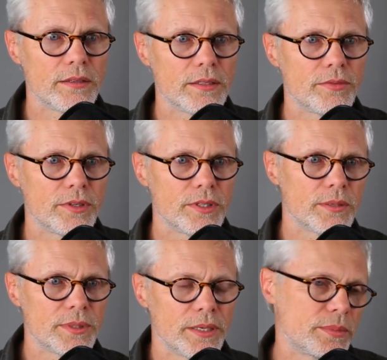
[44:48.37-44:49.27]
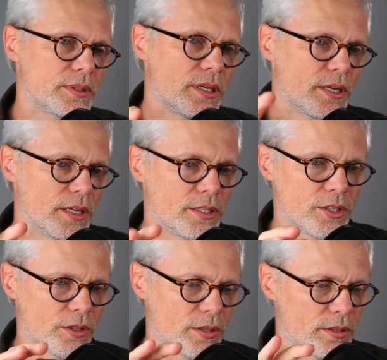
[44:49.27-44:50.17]
different sometimes in
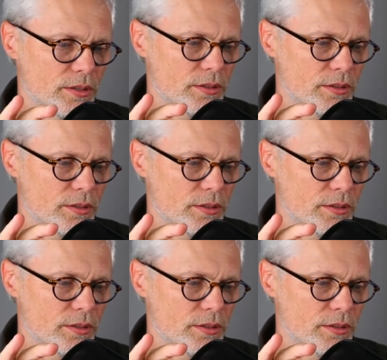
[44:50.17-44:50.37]
certain